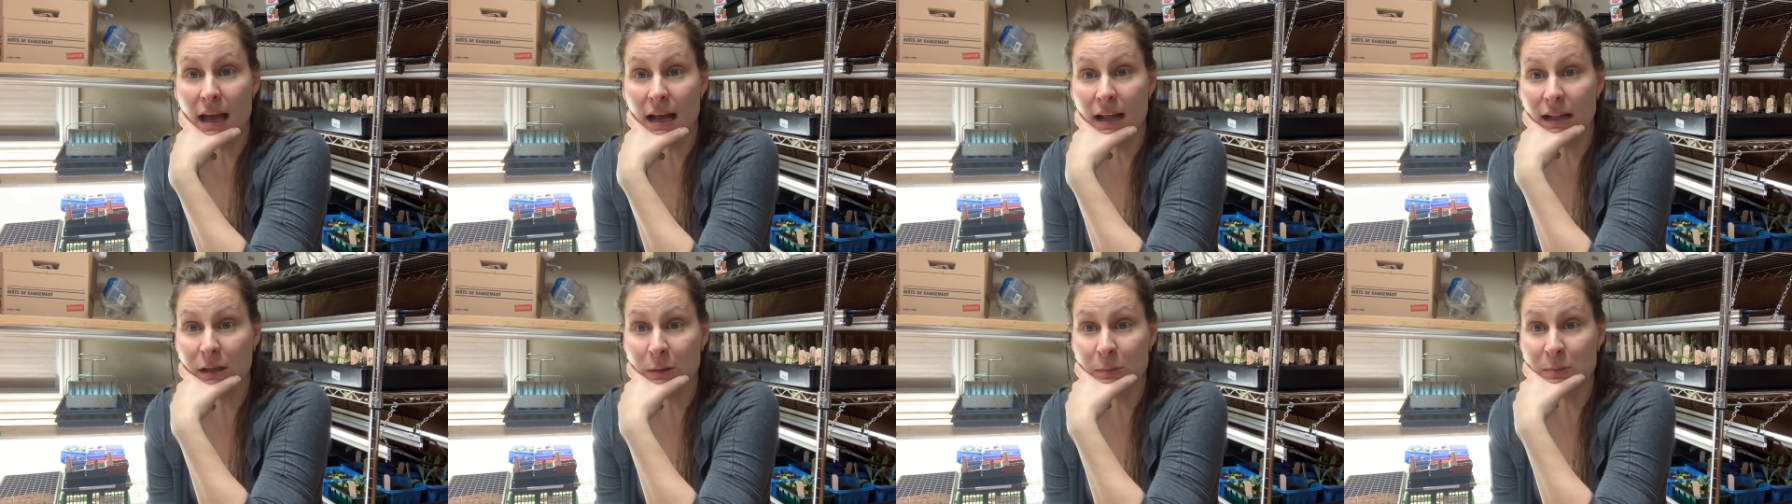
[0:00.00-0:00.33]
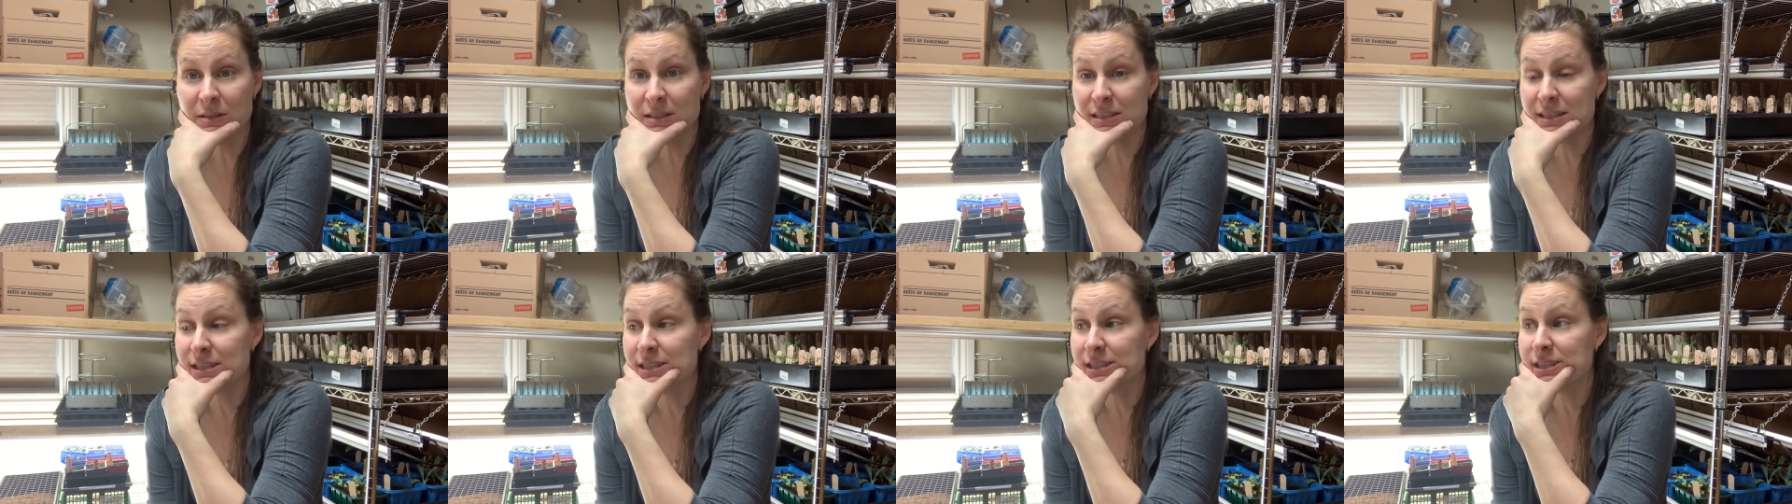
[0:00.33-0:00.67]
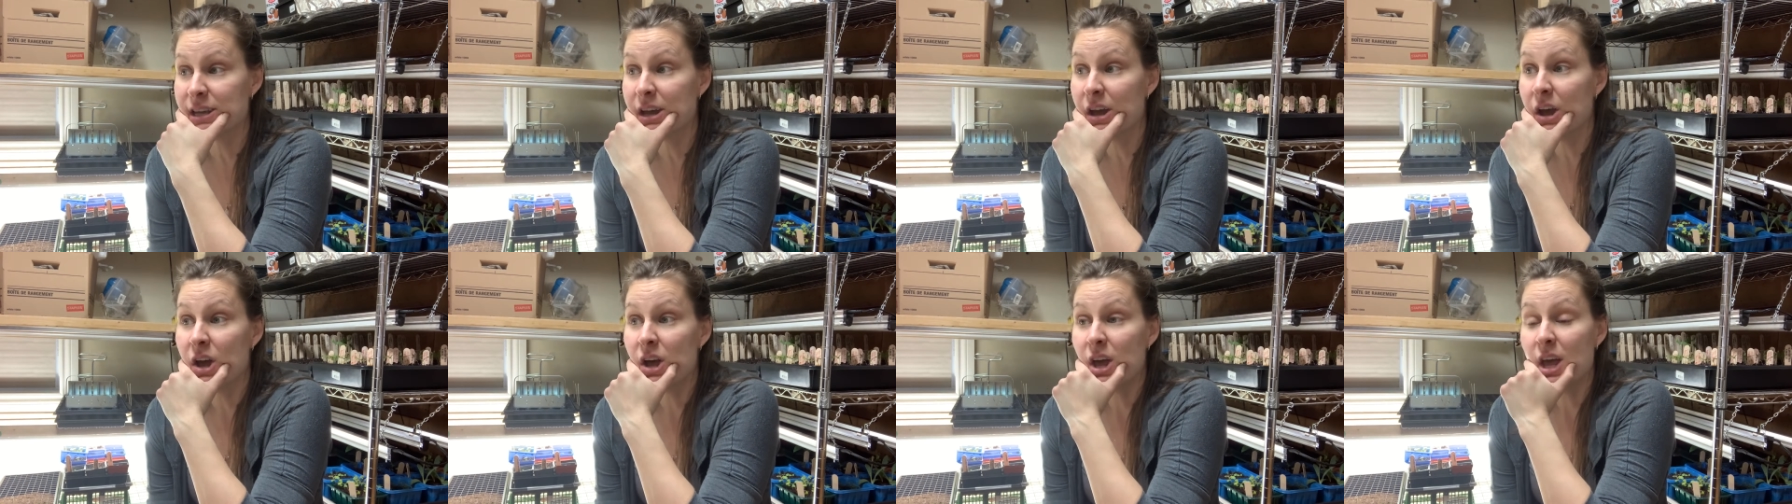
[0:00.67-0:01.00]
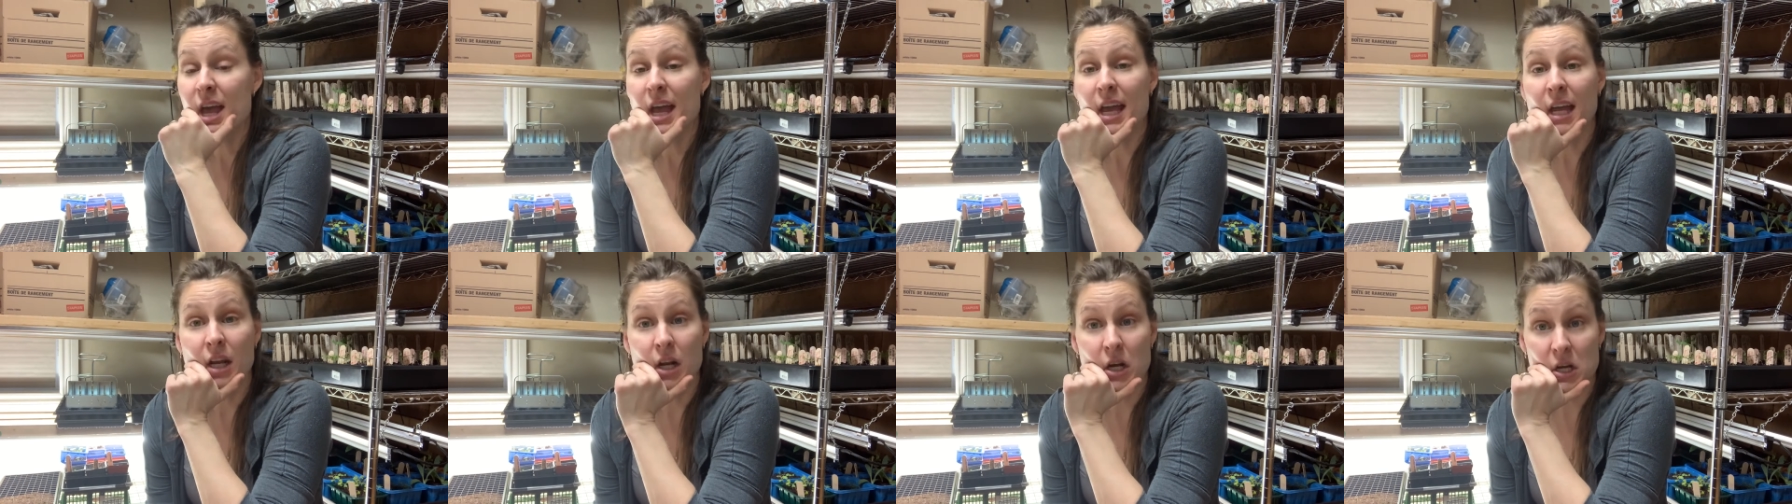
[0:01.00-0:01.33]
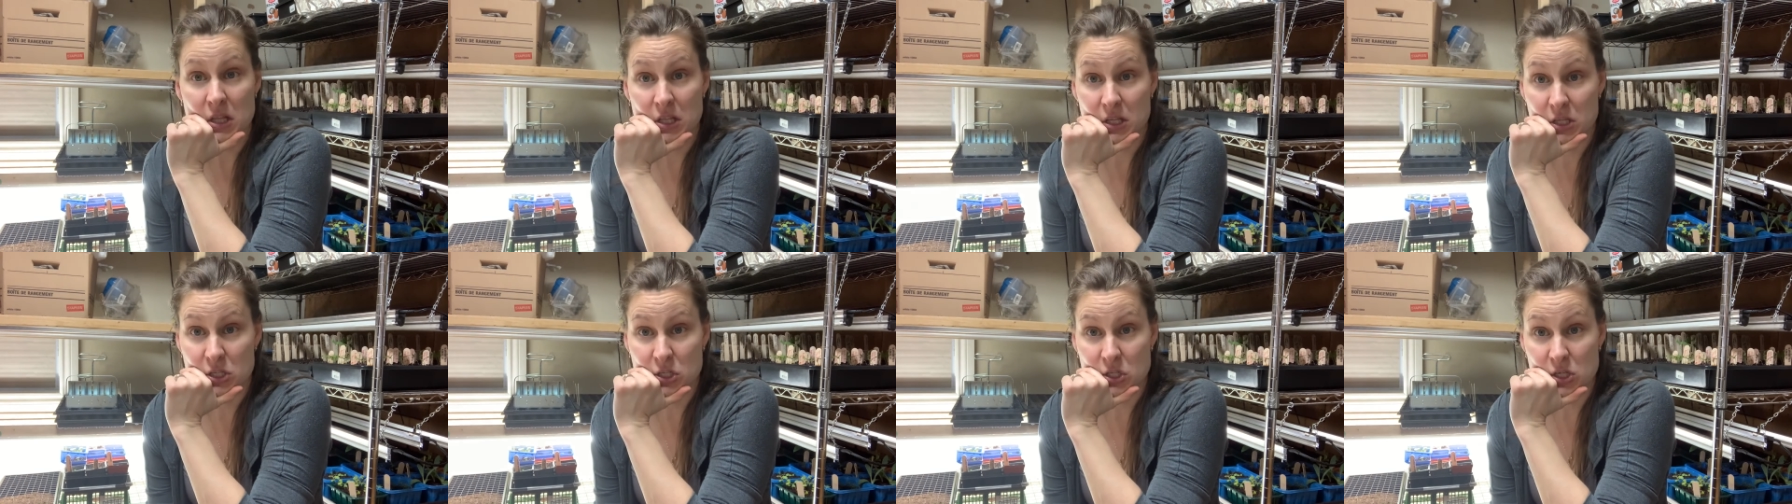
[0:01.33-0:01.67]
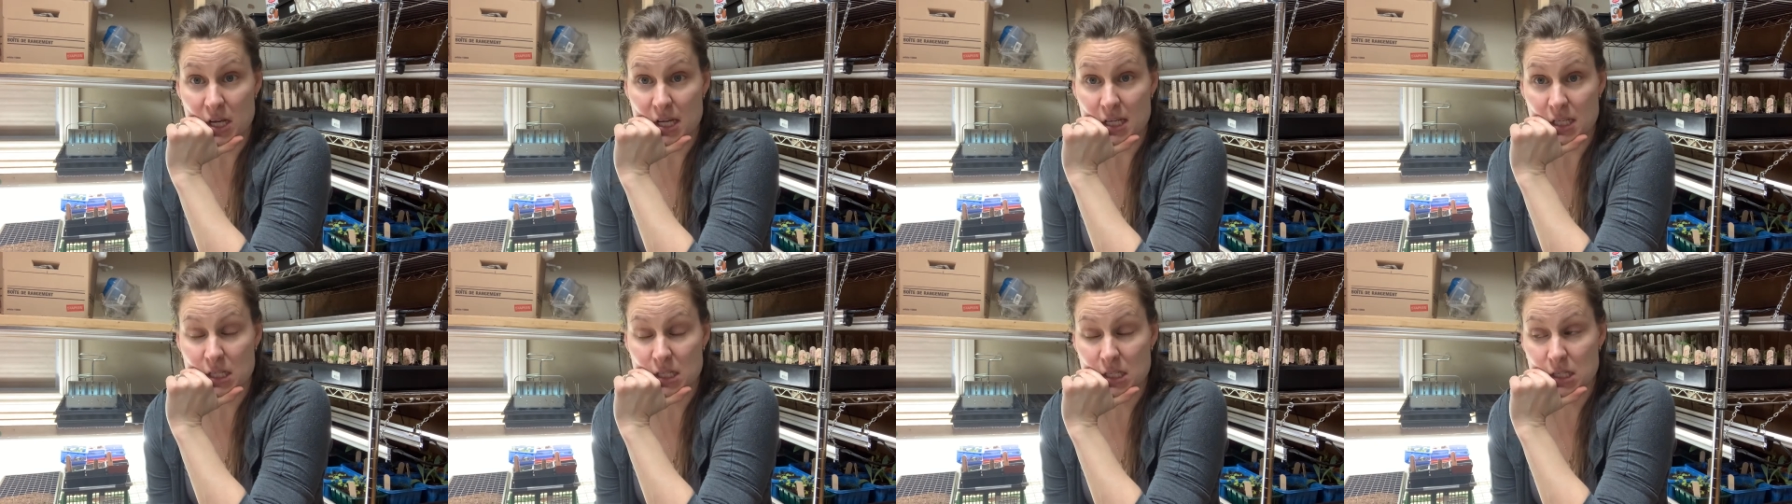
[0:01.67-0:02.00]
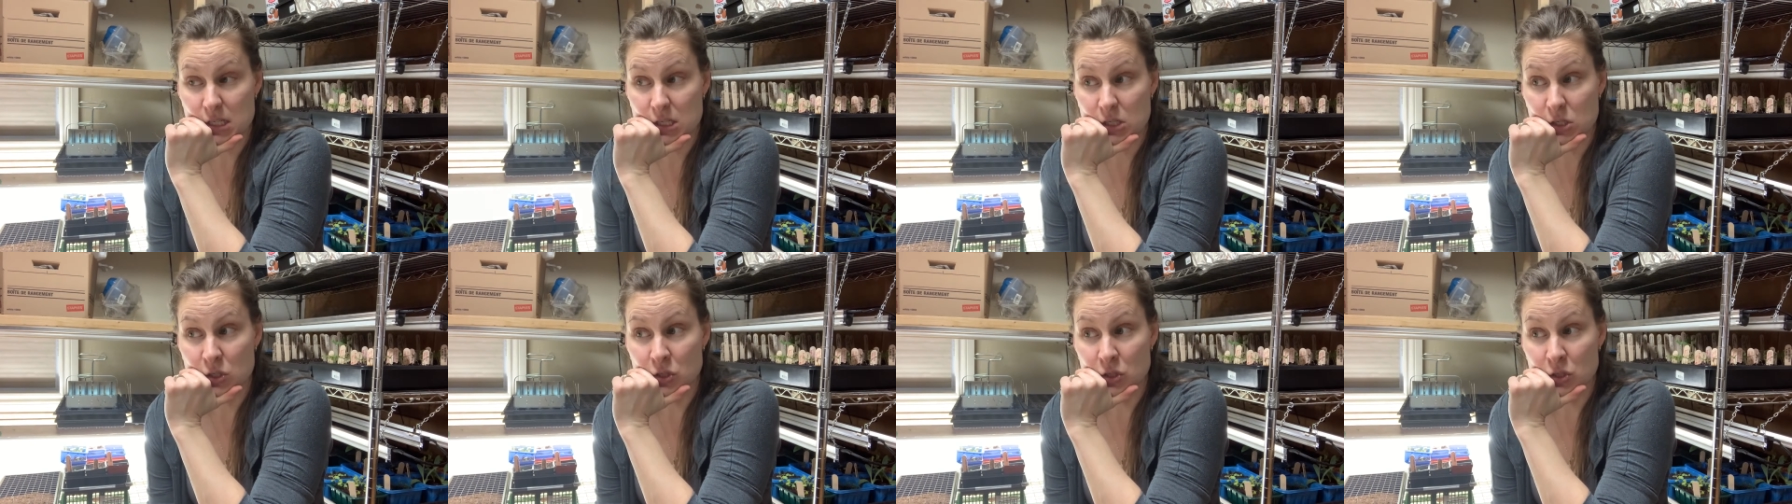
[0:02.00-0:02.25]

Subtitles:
elements and all the stress.